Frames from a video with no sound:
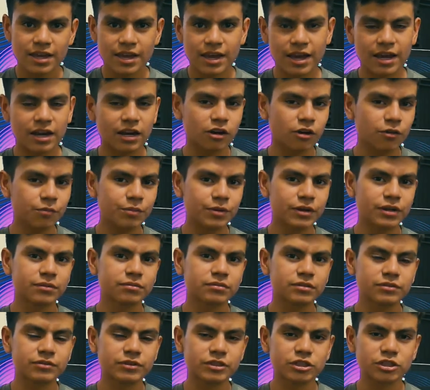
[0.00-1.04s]
and I opened up
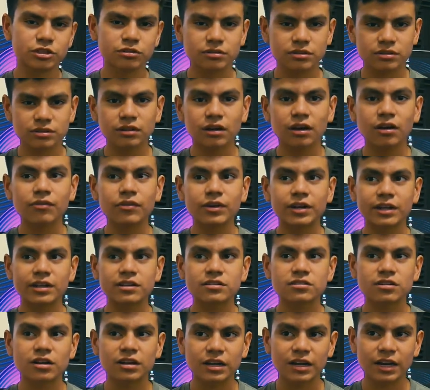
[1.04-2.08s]
DaVinci Resolve and I
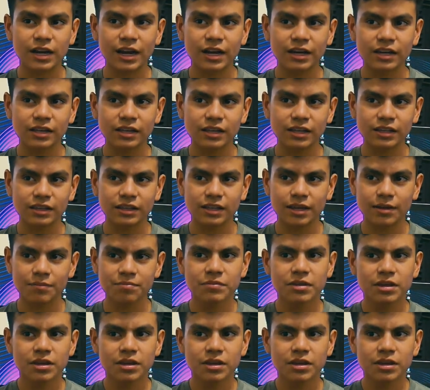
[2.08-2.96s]
started editing them,